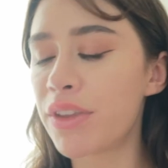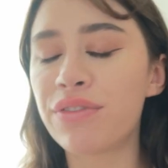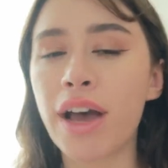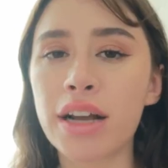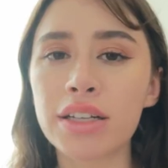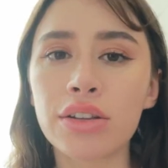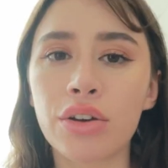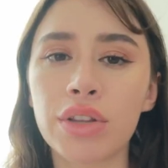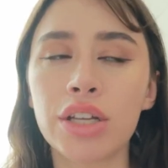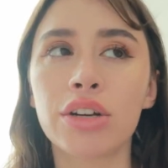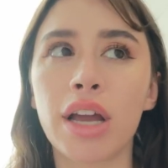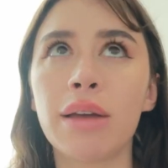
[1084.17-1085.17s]
the fact alone
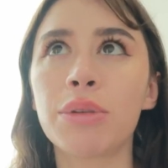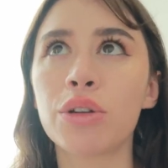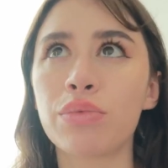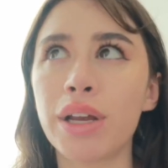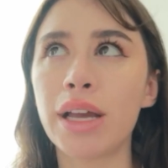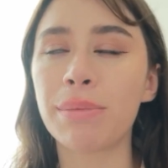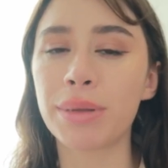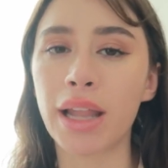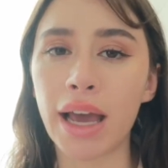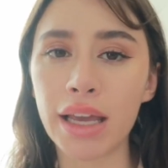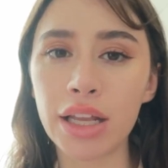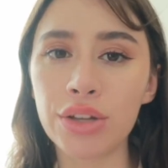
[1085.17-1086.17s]
that you're able to
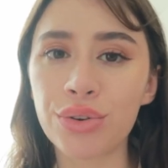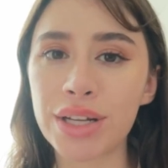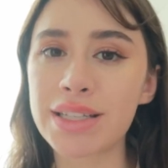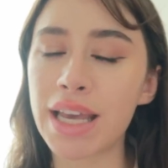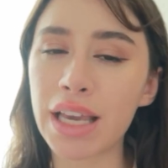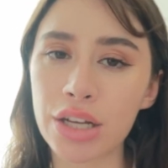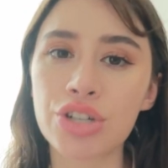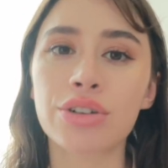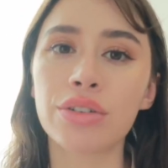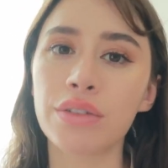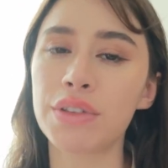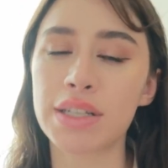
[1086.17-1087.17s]
reapply it, you can take
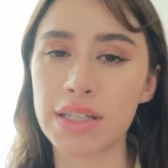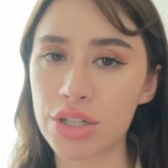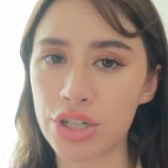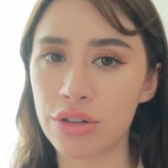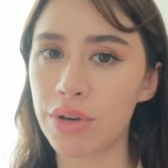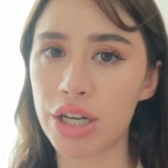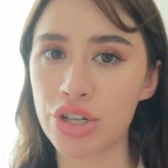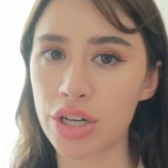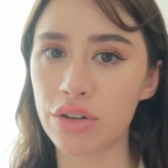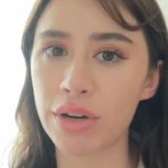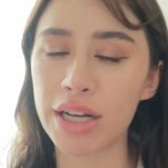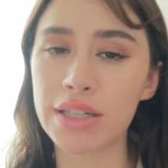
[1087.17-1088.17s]
control of the
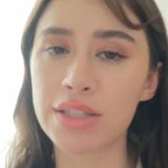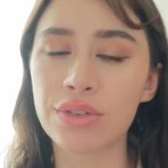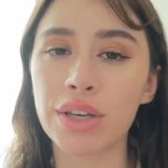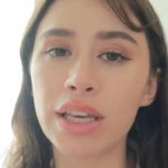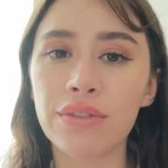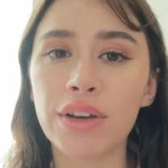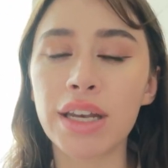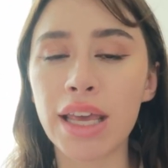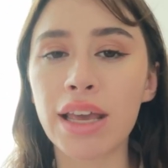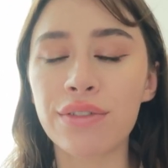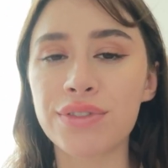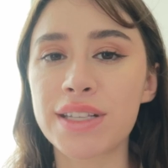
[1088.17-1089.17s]
situation, right? So even
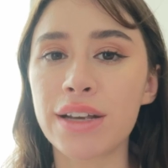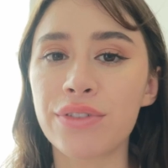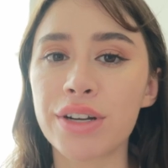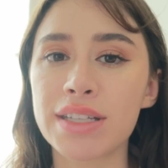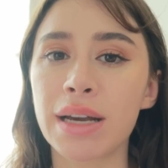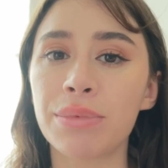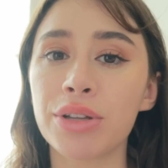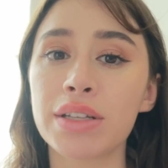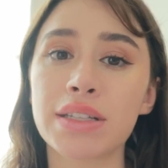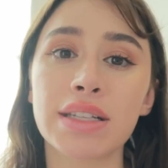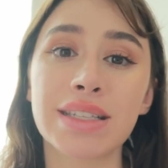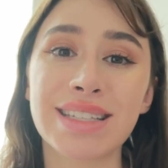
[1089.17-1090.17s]
if, say for example,
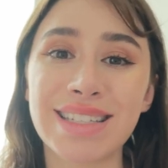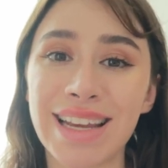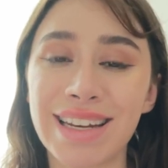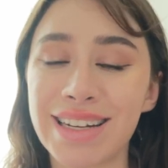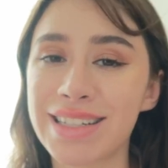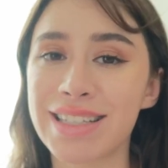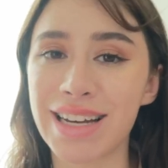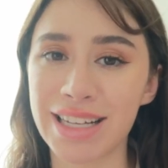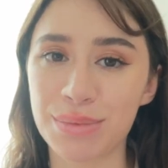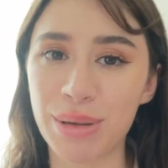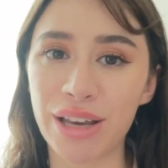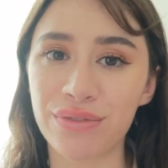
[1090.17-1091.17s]
this is stated as an
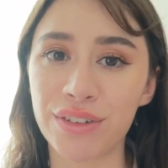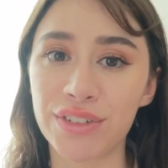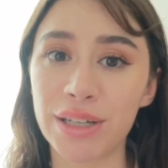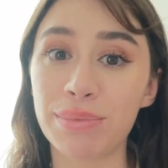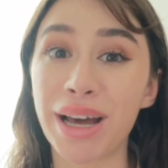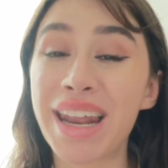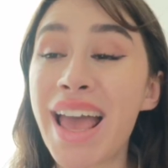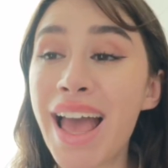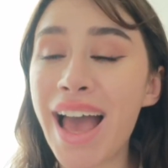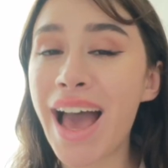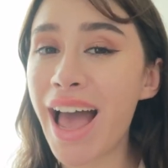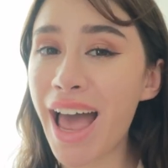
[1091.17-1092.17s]
SPF 50, but
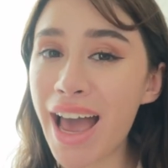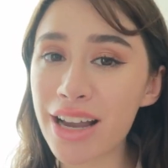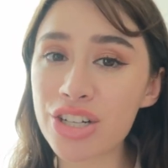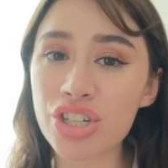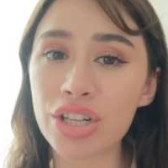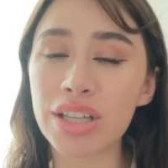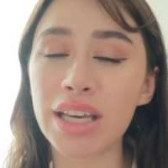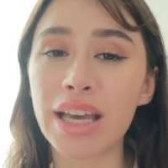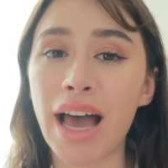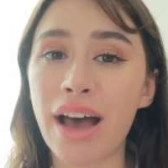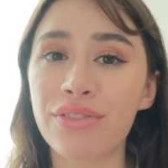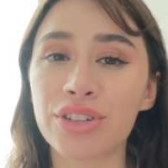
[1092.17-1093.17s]
actually
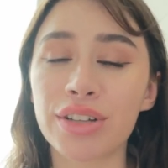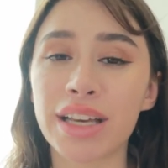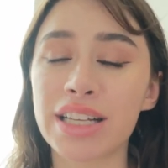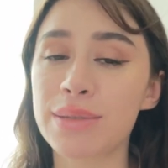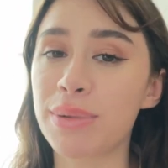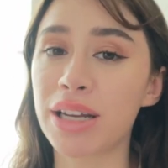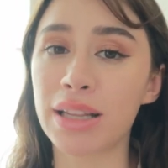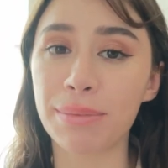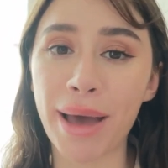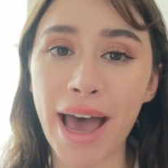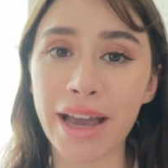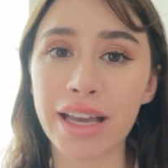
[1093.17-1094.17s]
after like it's been in the
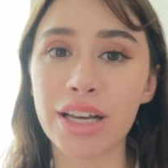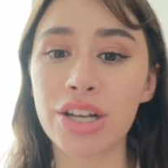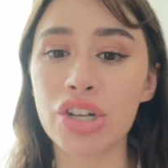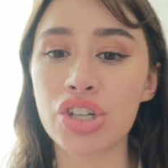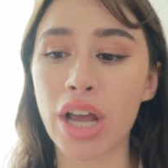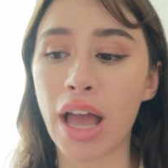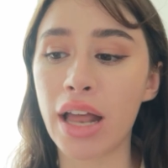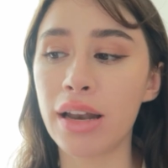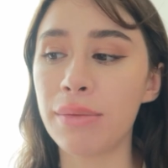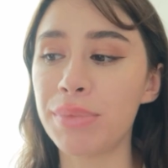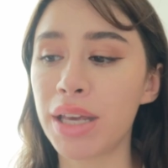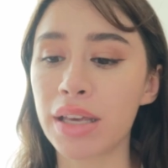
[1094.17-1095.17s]
package
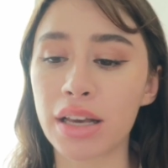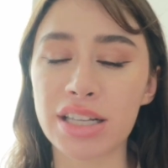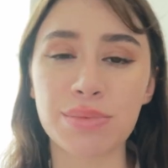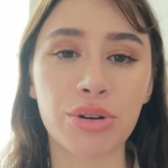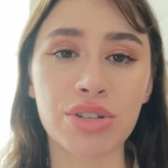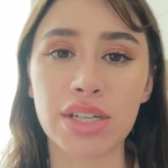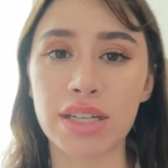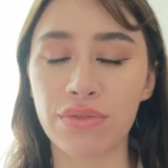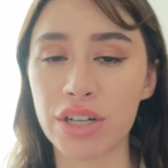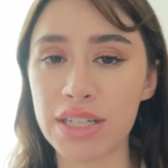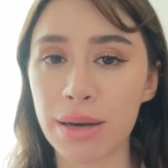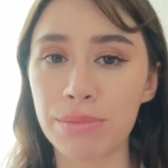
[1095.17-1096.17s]
and being exposed to
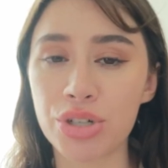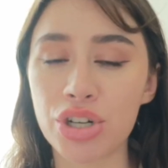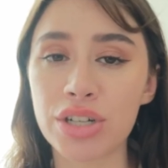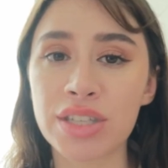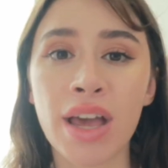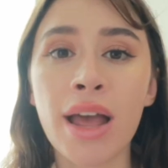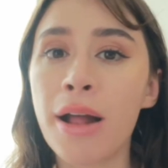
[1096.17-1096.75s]
different temperatures,